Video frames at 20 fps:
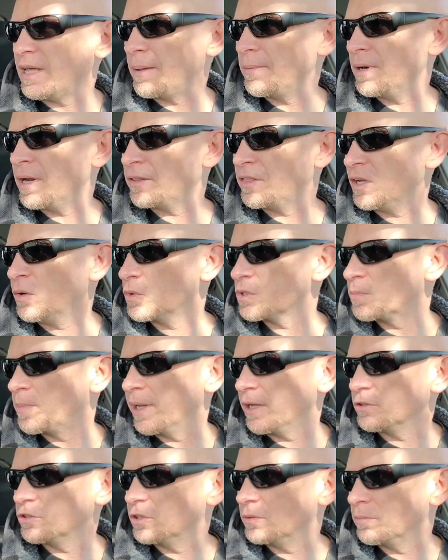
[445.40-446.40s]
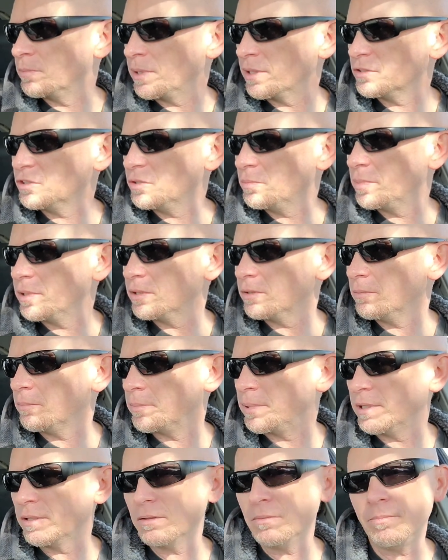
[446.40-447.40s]
I think it was
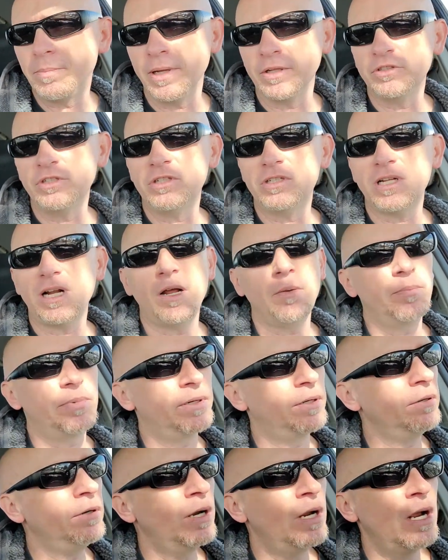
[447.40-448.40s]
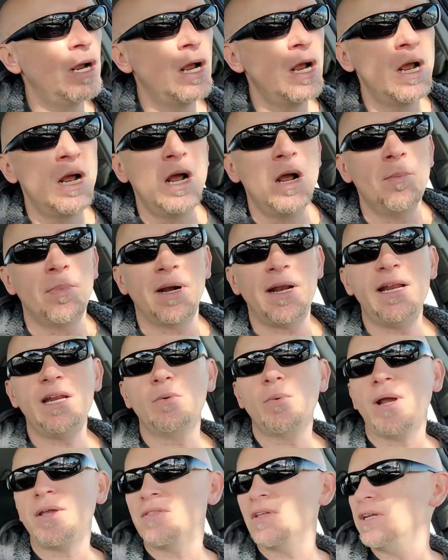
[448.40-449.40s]
Belgian style beer. But
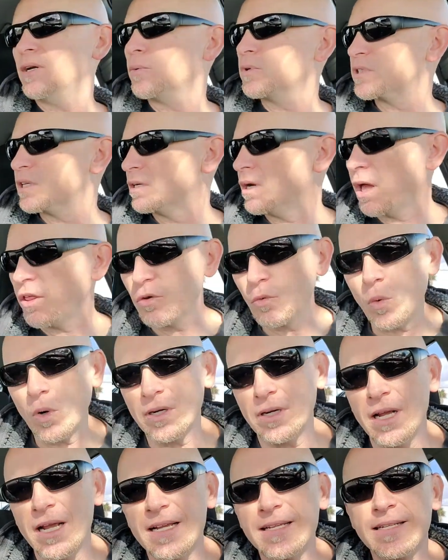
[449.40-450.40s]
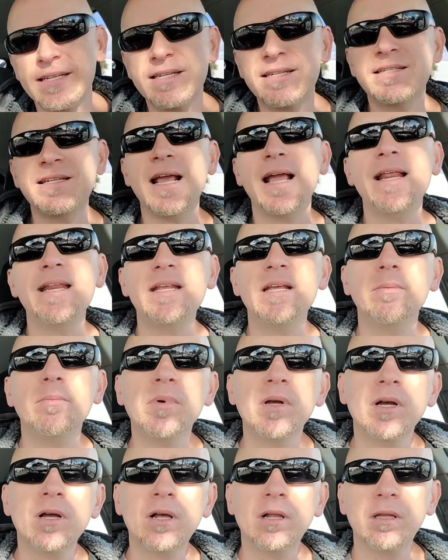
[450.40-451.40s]
anyway, then there was another one, Stadium
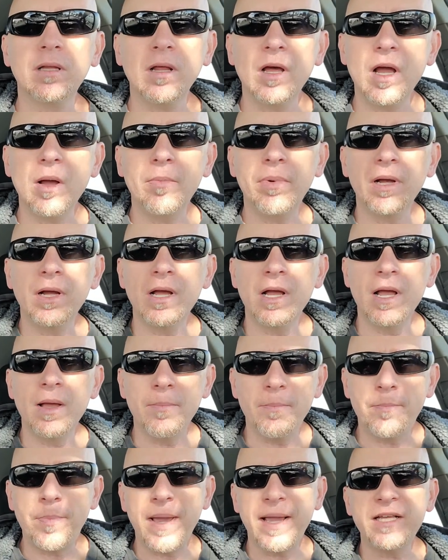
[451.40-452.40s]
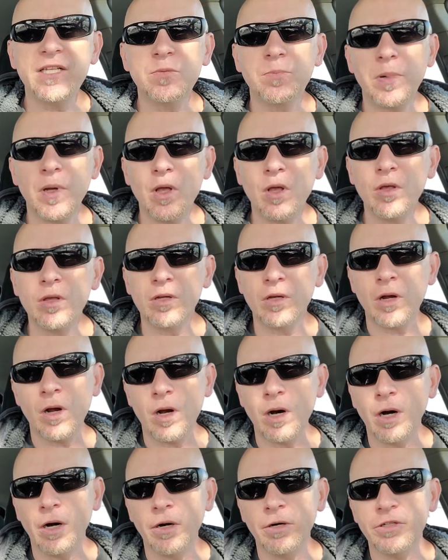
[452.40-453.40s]
Club baseball
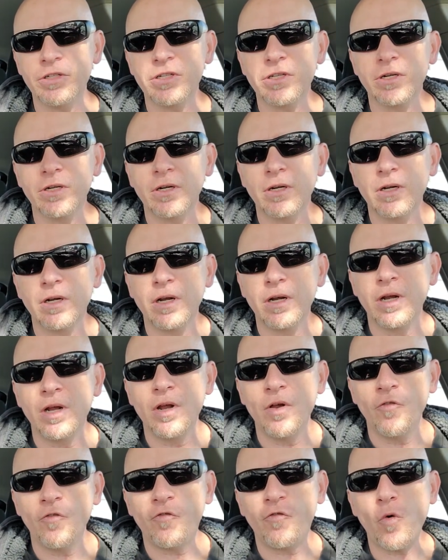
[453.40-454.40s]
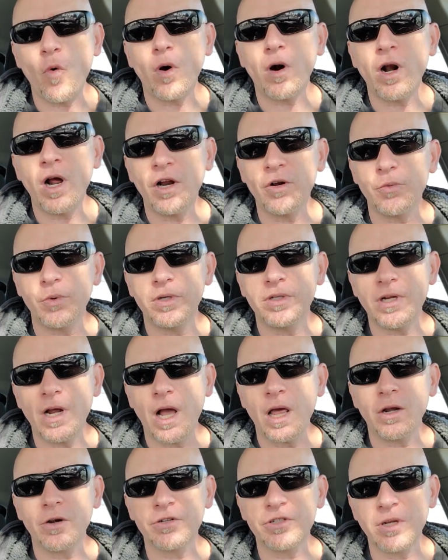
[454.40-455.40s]
cards,
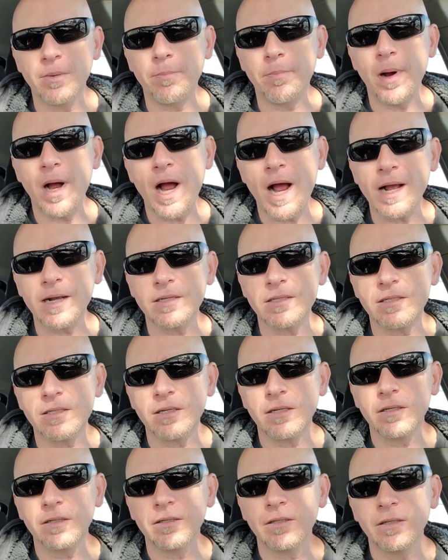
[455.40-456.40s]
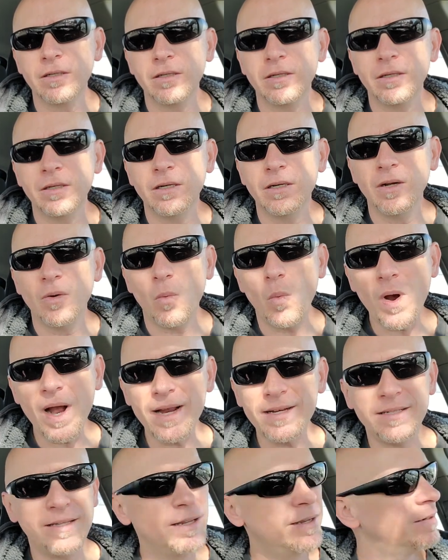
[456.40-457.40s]
$400 a box.
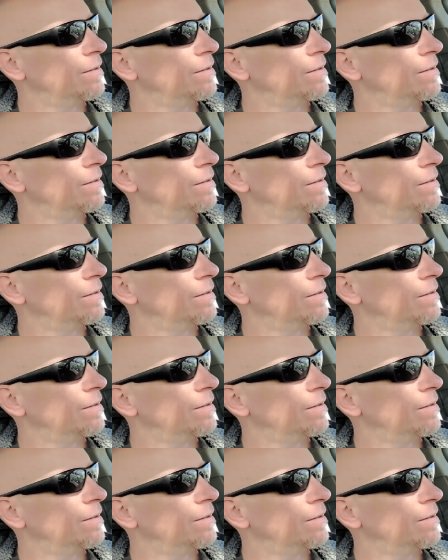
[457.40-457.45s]
What?